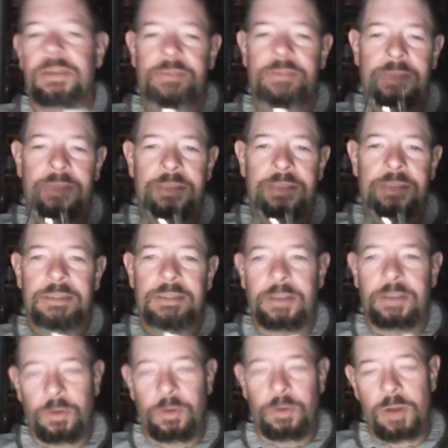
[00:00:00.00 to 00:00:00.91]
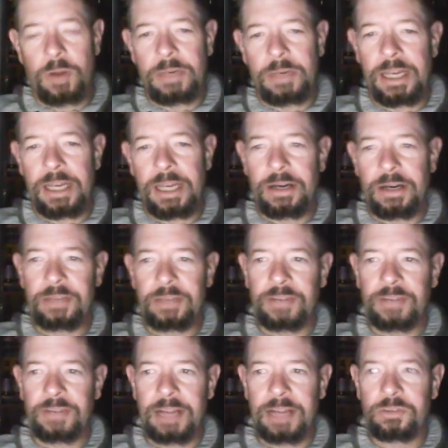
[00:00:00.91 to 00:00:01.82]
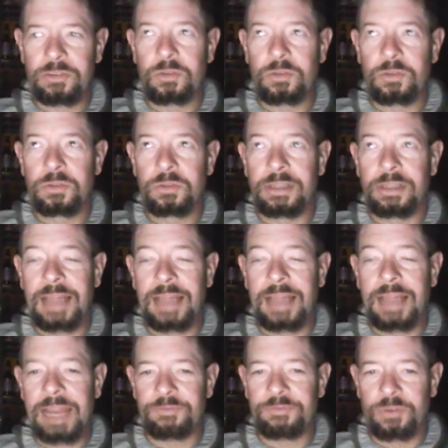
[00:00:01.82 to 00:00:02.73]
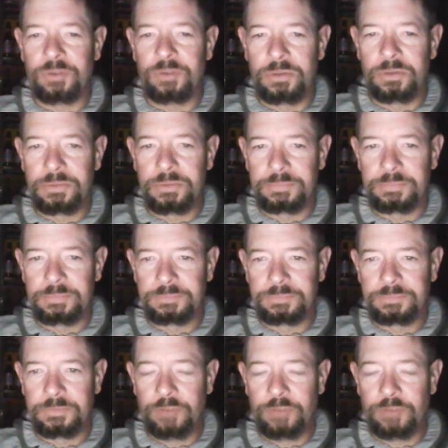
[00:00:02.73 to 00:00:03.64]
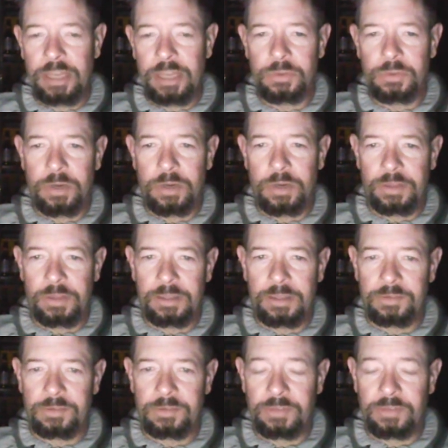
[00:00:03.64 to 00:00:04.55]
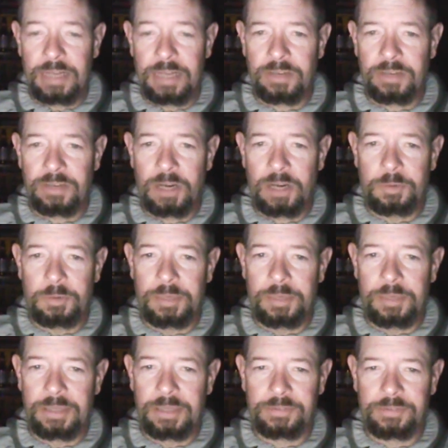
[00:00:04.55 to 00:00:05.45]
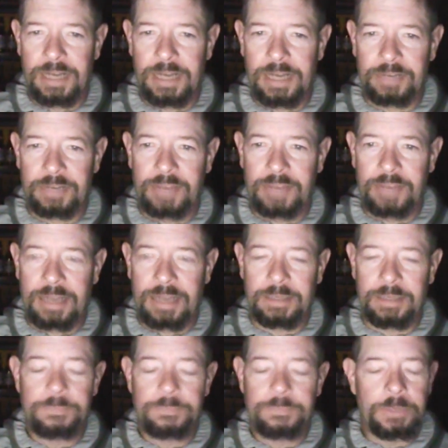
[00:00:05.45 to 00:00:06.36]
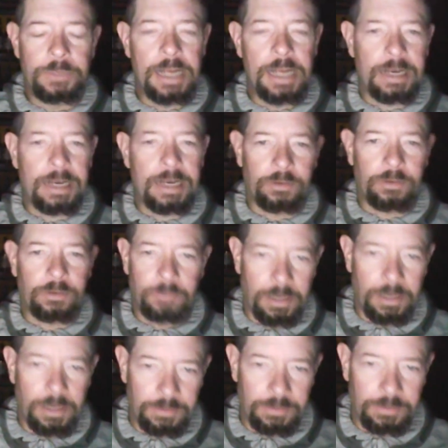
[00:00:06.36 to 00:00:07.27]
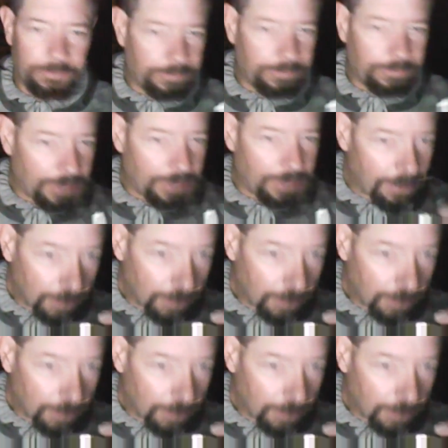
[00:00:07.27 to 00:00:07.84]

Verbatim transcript: it. The aroma here is not too delightful for either one of these. It's not terrible, but it's not exactly, you're not gonna smell these and say,